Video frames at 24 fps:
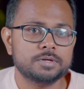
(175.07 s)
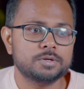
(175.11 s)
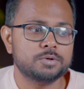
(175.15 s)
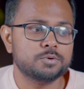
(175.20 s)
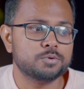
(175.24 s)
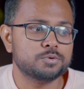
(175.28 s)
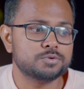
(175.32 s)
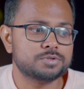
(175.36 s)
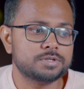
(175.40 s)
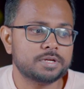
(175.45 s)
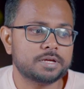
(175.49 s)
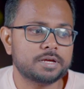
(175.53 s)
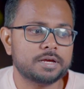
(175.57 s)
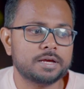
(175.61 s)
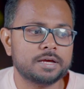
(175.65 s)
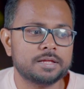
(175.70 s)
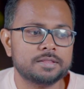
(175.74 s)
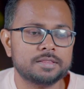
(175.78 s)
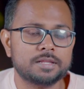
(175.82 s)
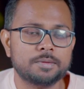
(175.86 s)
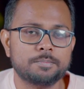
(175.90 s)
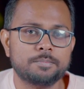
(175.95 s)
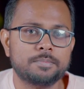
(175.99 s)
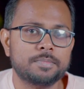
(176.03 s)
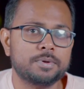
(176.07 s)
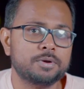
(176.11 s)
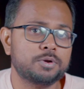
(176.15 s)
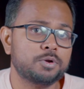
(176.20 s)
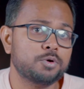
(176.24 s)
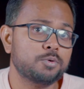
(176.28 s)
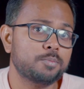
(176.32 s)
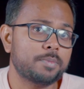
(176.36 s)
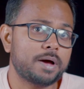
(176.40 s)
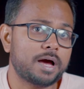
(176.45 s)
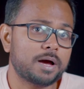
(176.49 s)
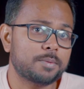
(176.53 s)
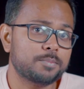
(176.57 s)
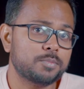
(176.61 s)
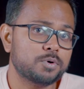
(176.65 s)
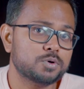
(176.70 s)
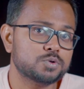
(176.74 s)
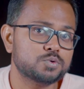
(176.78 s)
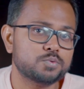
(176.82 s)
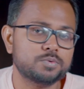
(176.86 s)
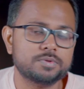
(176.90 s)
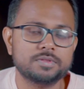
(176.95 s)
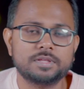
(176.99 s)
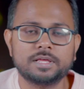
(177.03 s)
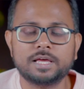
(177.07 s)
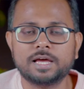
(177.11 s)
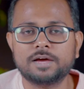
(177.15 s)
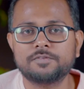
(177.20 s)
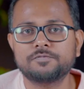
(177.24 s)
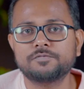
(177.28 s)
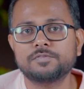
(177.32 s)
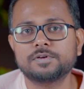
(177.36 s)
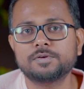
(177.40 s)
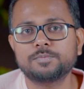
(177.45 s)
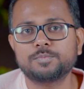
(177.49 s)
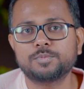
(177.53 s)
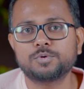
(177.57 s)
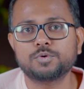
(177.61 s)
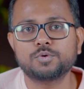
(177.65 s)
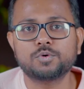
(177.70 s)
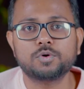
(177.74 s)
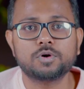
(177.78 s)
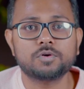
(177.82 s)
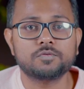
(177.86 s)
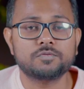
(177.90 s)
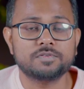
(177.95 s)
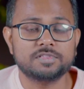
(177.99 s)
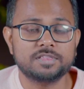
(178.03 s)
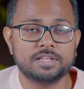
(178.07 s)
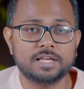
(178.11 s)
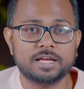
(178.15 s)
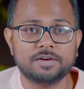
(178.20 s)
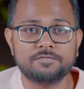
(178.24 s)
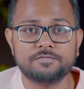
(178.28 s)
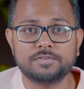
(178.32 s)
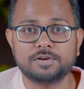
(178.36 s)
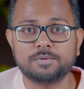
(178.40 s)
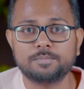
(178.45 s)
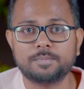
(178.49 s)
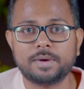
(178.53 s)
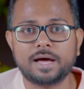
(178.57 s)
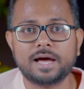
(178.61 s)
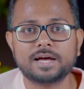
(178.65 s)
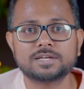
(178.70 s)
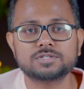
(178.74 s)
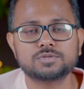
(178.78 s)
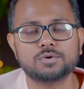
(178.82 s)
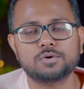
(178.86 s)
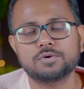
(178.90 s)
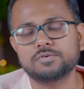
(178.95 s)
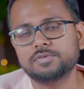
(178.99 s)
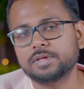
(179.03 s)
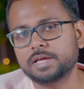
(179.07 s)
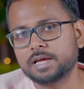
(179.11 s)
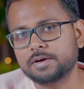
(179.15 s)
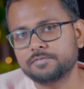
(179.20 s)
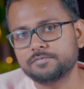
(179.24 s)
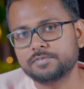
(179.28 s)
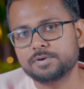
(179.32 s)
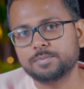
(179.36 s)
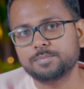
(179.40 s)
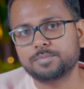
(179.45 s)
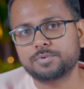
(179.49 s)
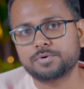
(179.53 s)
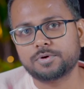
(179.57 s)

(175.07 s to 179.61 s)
using in the new MacBooks with the M1 Pro or with the M1 Max or the M1